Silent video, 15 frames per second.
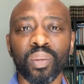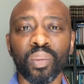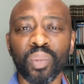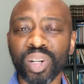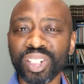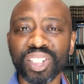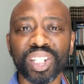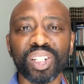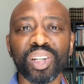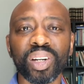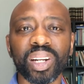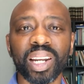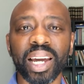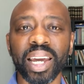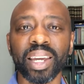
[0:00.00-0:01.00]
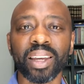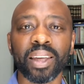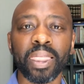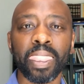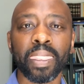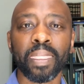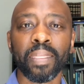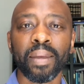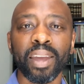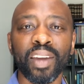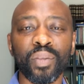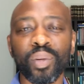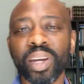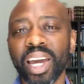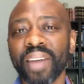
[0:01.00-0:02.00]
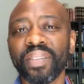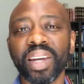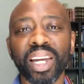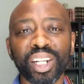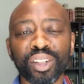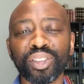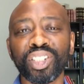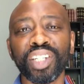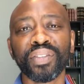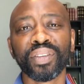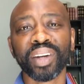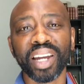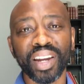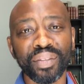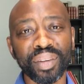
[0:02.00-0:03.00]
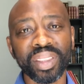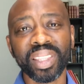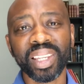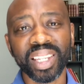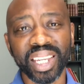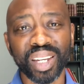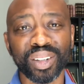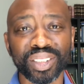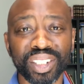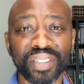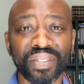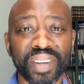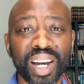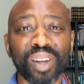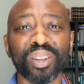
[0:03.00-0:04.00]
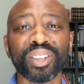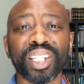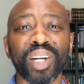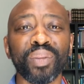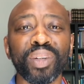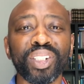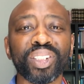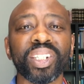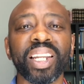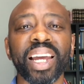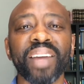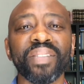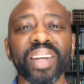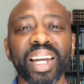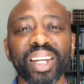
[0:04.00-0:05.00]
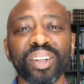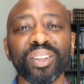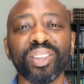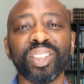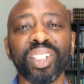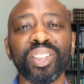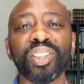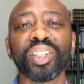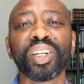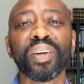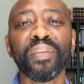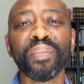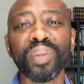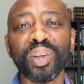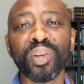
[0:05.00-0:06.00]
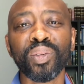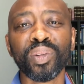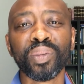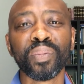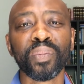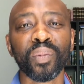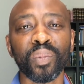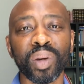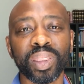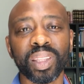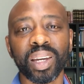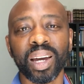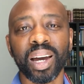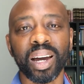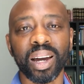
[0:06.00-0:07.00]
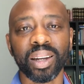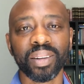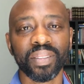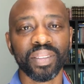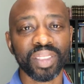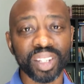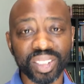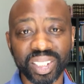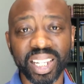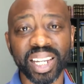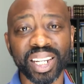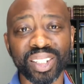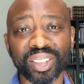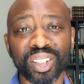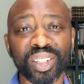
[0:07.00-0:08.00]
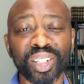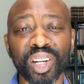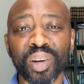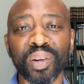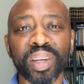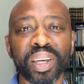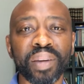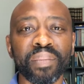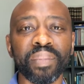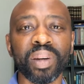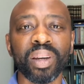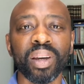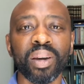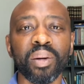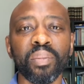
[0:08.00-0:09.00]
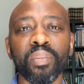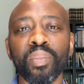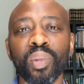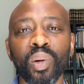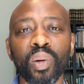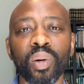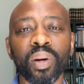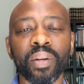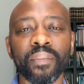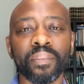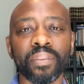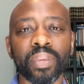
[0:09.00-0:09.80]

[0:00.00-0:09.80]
What does it look like? If we have energy for everything else, it follows that we should have energy to commune with God, thus getting to know him more.